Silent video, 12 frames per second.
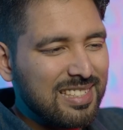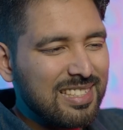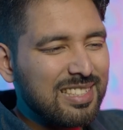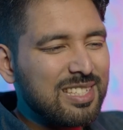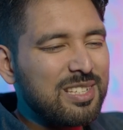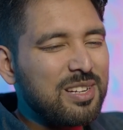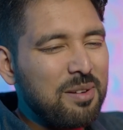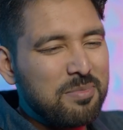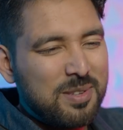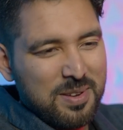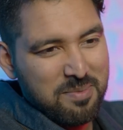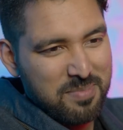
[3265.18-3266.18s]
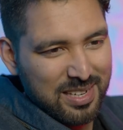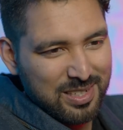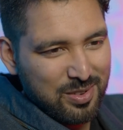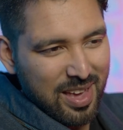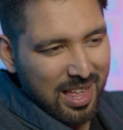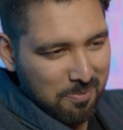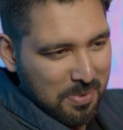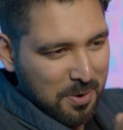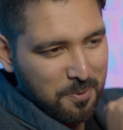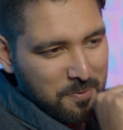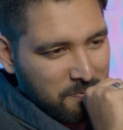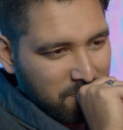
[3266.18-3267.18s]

just trouble you a bit to help you.